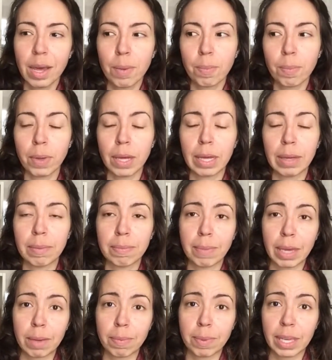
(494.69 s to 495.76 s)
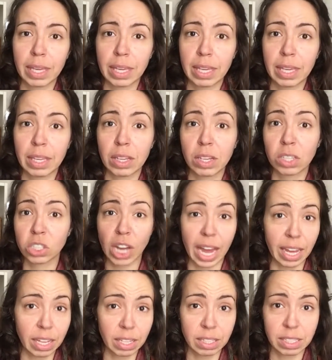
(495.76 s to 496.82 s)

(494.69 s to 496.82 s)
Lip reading: but maybe your child